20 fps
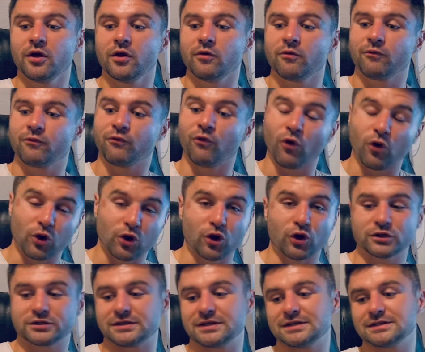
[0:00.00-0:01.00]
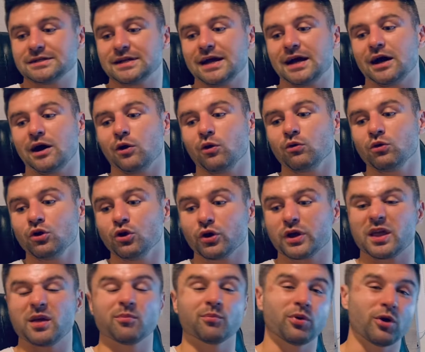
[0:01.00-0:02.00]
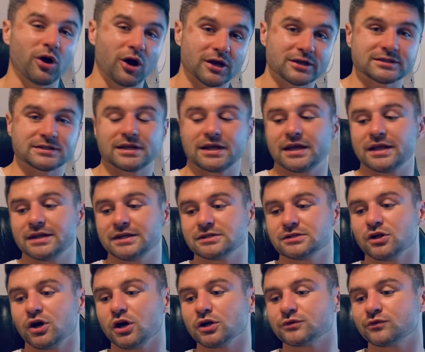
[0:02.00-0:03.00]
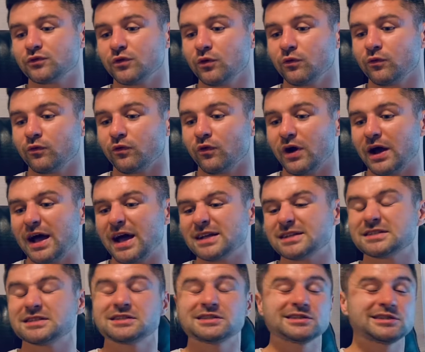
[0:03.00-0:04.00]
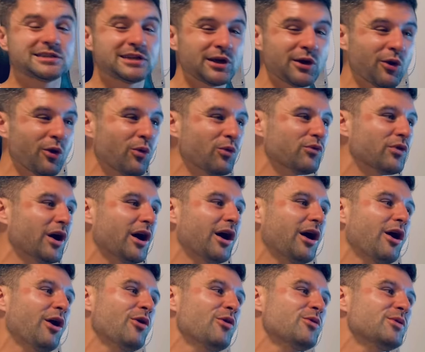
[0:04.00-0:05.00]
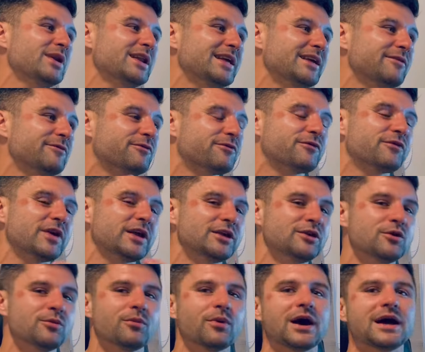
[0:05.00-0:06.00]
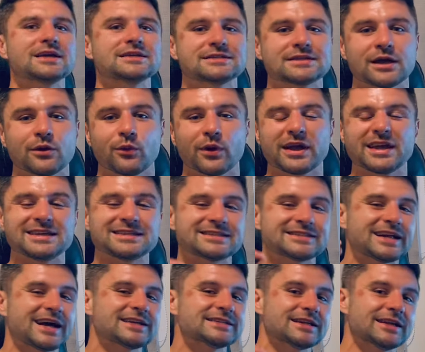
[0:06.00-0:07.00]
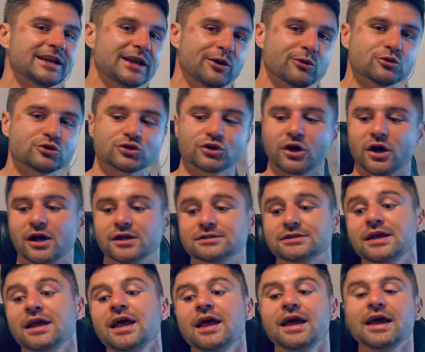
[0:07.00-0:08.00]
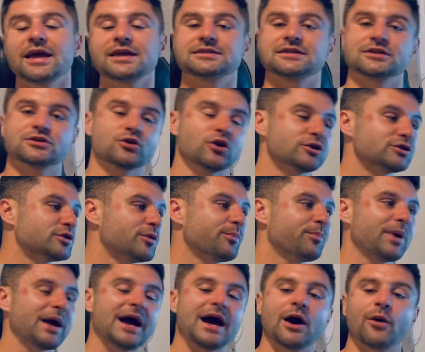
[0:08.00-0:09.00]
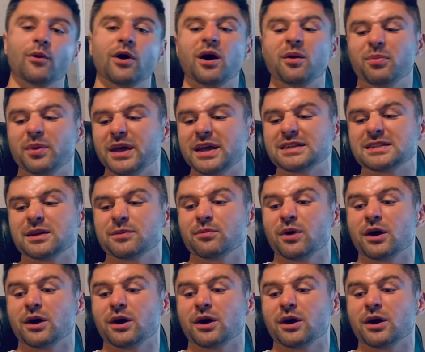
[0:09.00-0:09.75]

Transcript: four losses now, looking past it in his last few fights. Still, the only thing you might say where he stands a little chance is he's got some power. But is it